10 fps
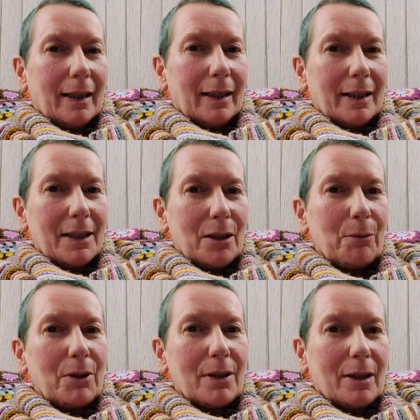And as I
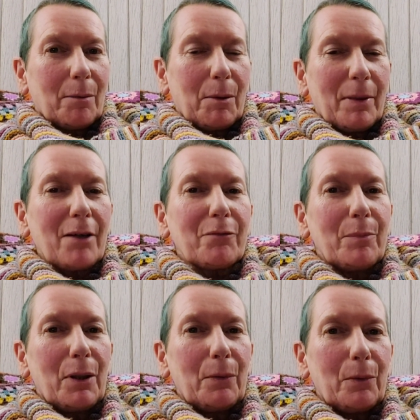was coming back
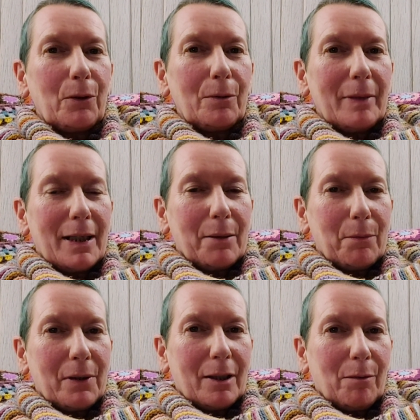from my walk, my
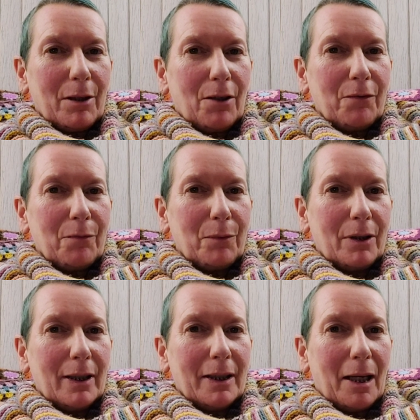husband was coming home from
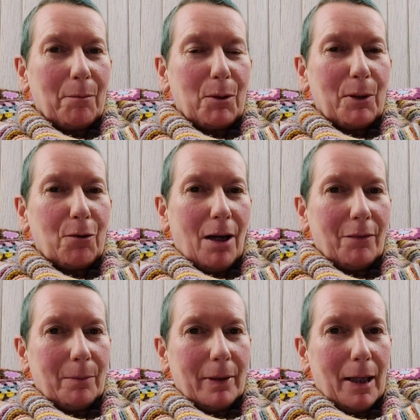work and happened to be
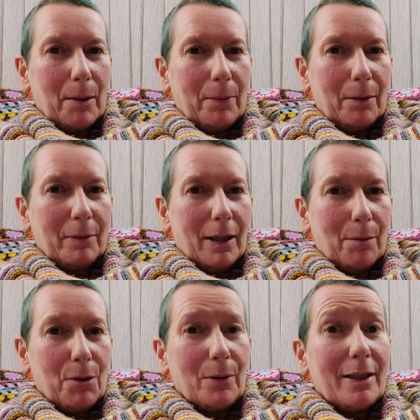driving by and picked me
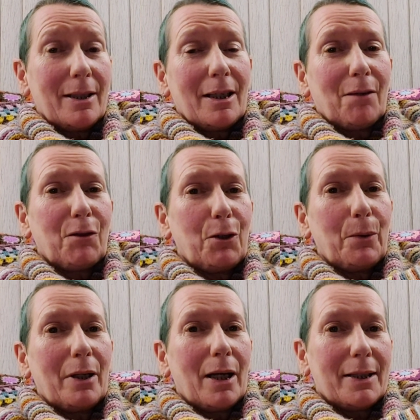up, so I didn't have to
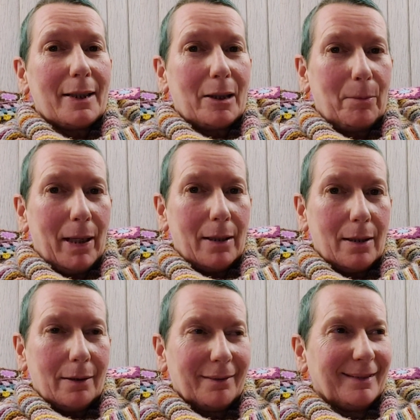do the last little
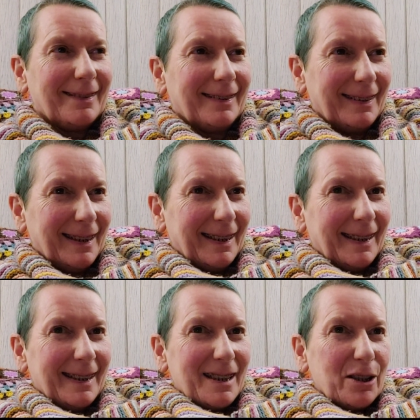bit.
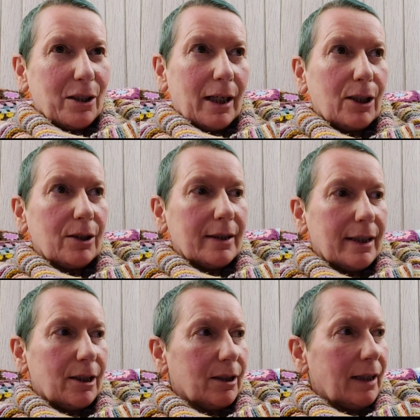So then I cooked
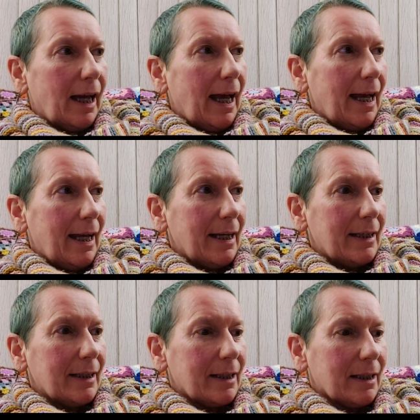dinner,
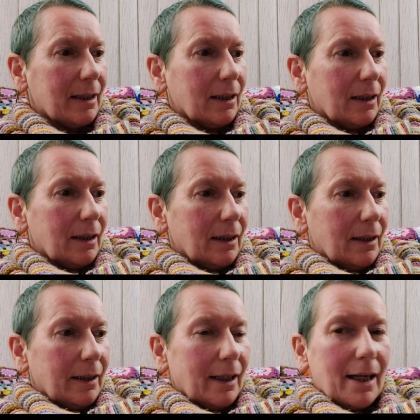and
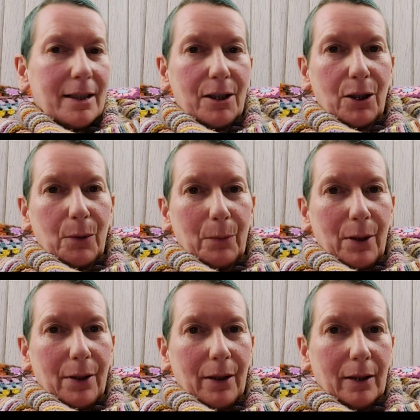that is done
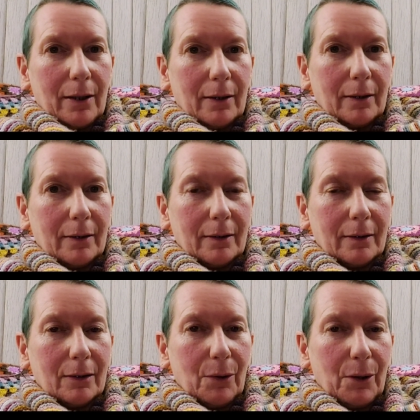with,
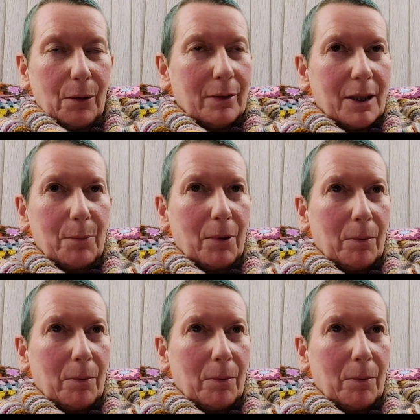although there's